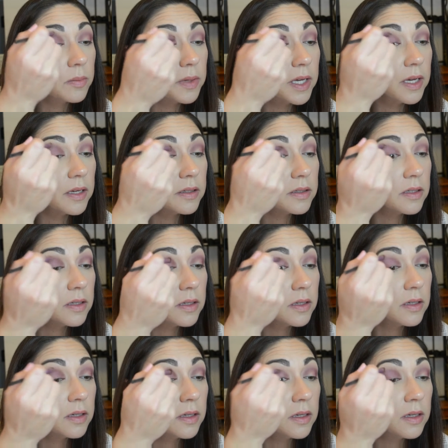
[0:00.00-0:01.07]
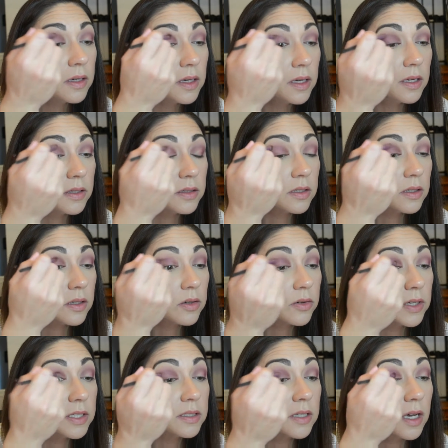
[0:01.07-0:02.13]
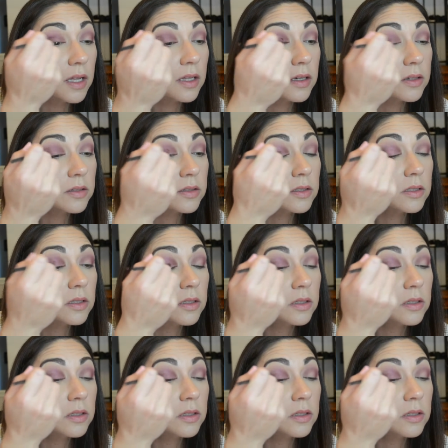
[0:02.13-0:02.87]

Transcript: bit into the crease colors,